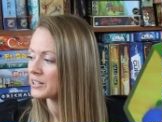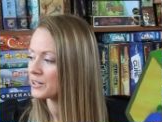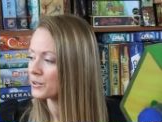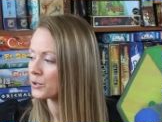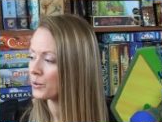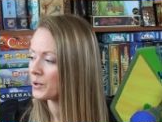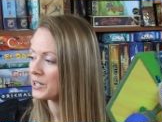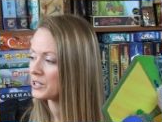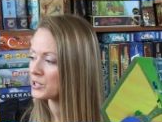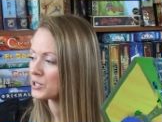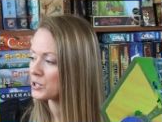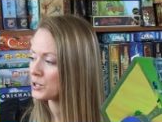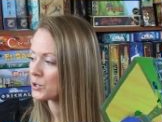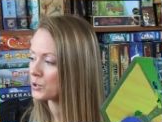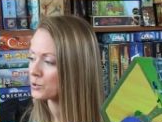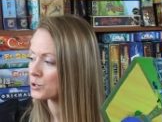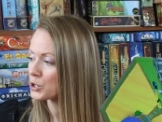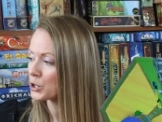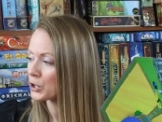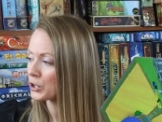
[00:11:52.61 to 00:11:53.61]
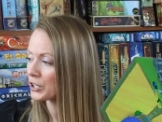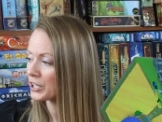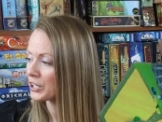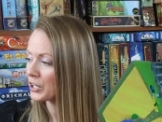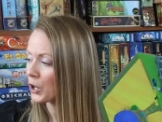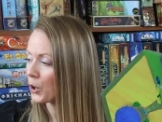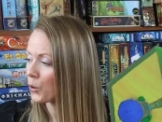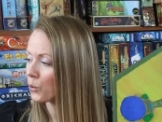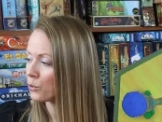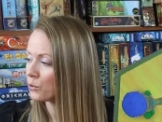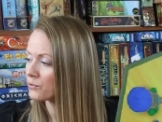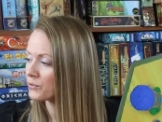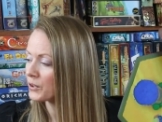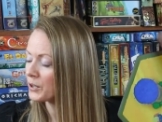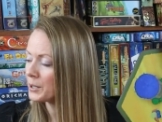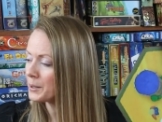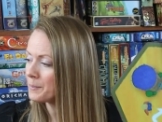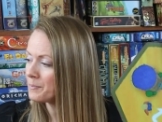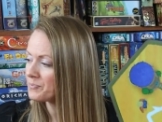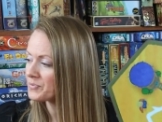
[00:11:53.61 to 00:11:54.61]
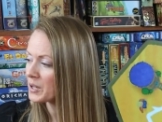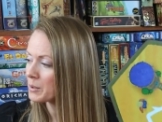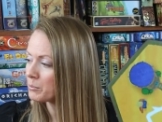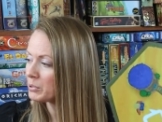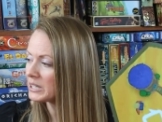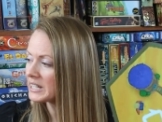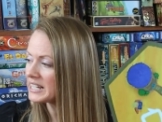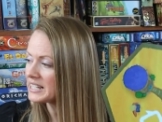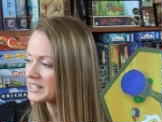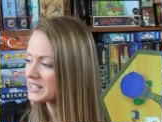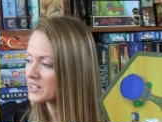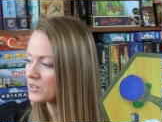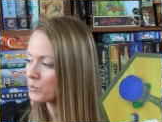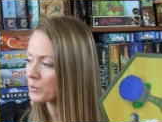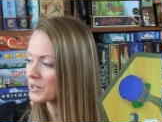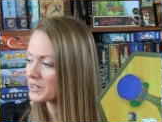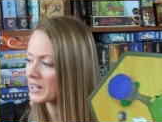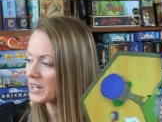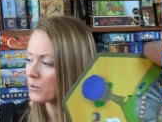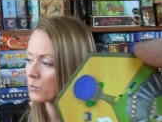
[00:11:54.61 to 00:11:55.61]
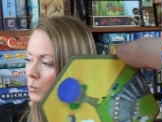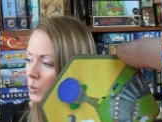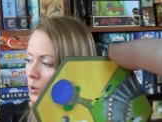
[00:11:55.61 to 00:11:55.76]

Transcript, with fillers: They're going to turn it over, place it where they